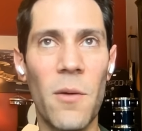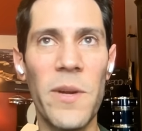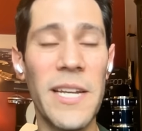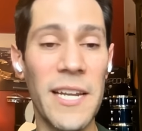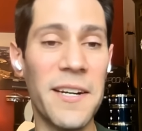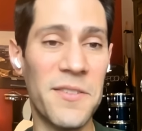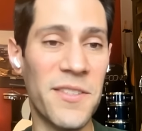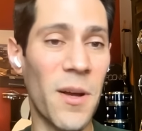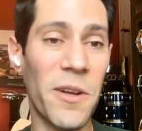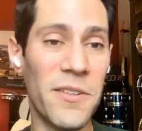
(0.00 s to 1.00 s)
we needed
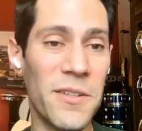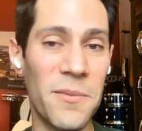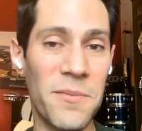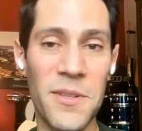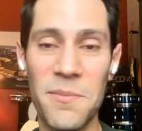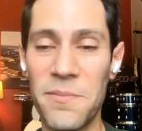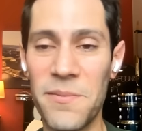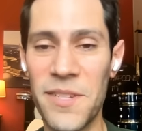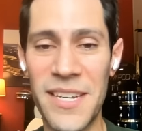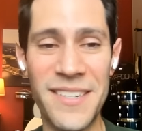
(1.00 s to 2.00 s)
someone to
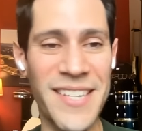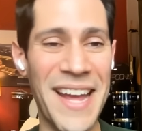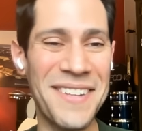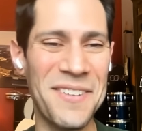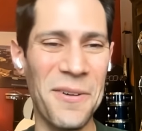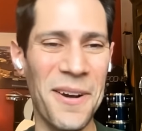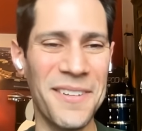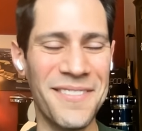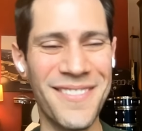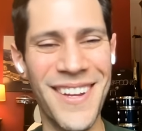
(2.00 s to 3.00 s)
tend to our